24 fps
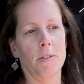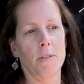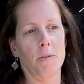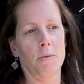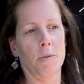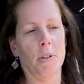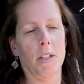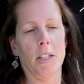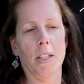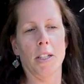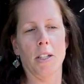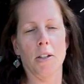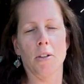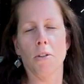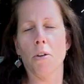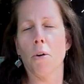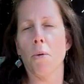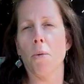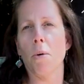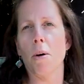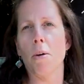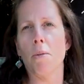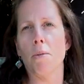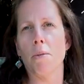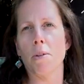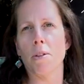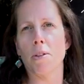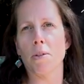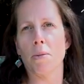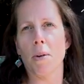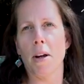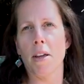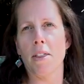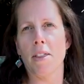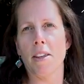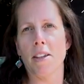really didn't know what was the
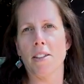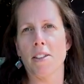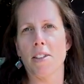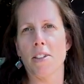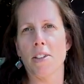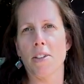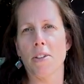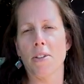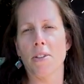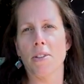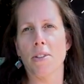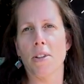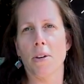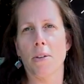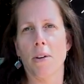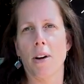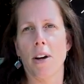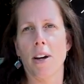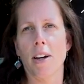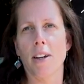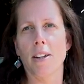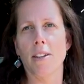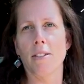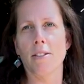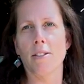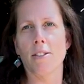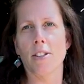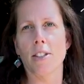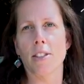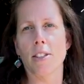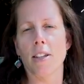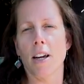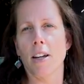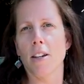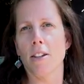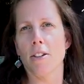right thing to do, so I
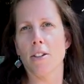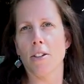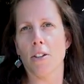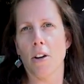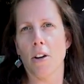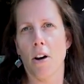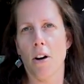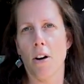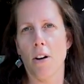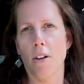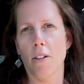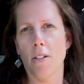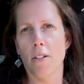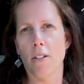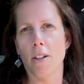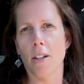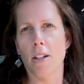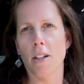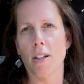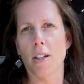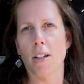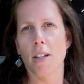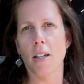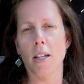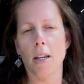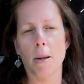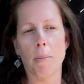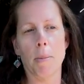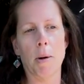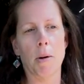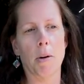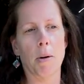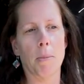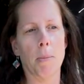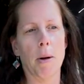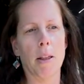decided to call, and
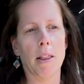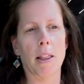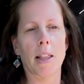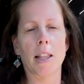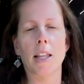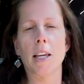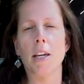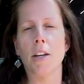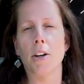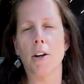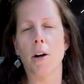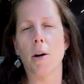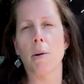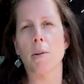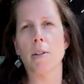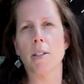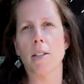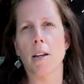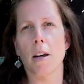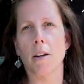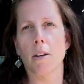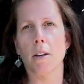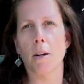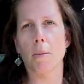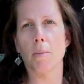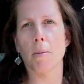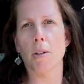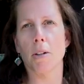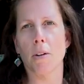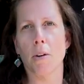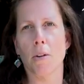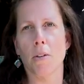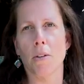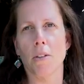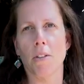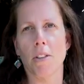about a month later I was signed up to
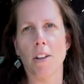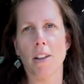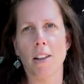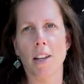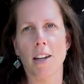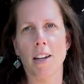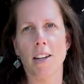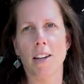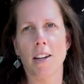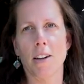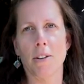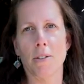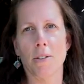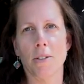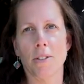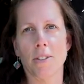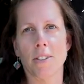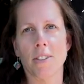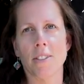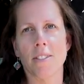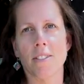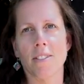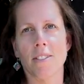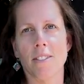go to the Lighthouse.